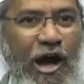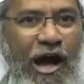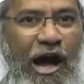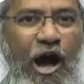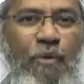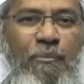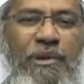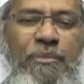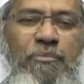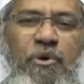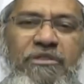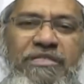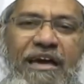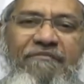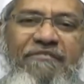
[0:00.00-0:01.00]
How many
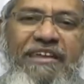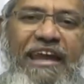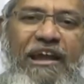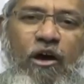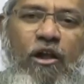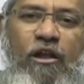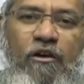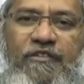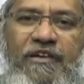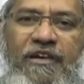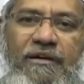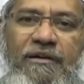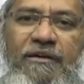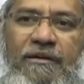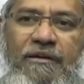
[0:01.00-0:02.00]
books have we read all of
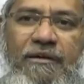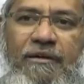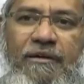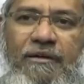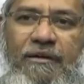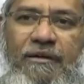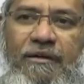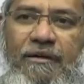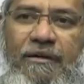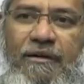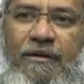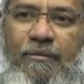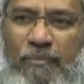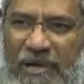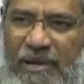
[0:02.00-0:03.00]
here?
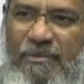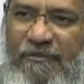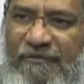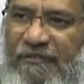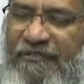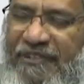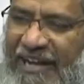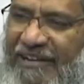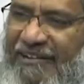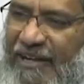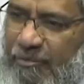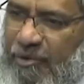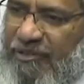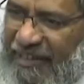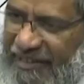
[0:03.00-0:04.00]
Minimum 50,
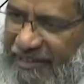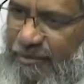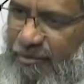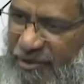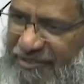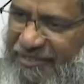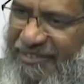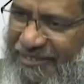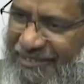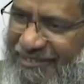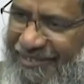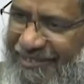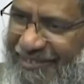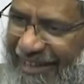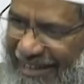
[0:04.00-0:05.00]
100 books, 100 books?
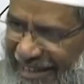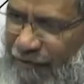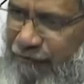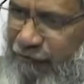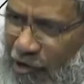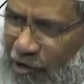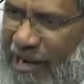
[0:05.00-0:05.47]
In a full